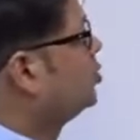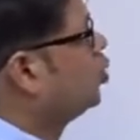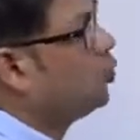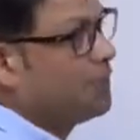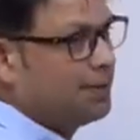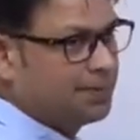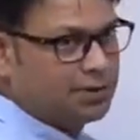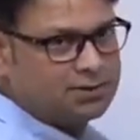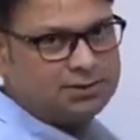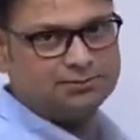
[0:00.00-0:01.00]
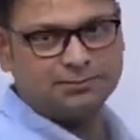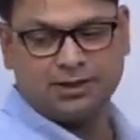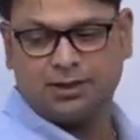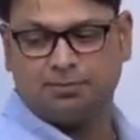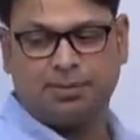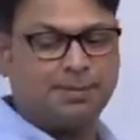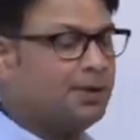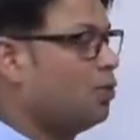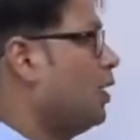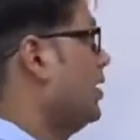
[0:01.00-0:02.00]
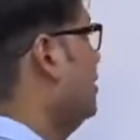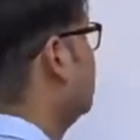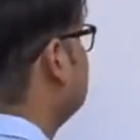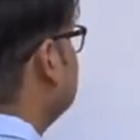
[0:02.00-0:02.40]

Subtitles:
two papers, paper 1